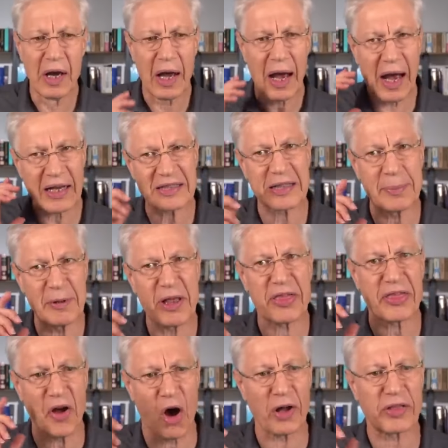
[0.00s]
has to be
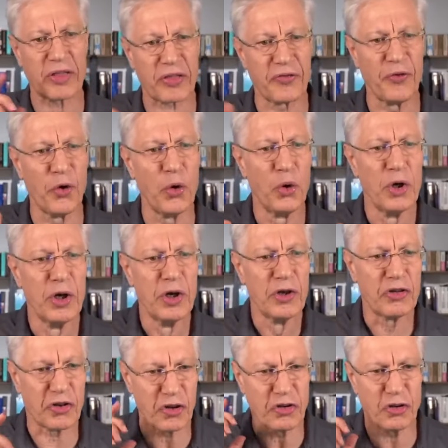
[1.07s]
thought through
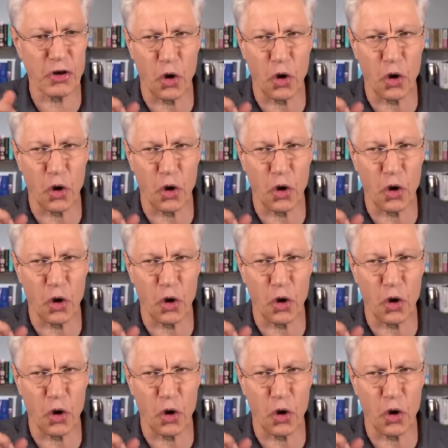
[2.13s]
so that you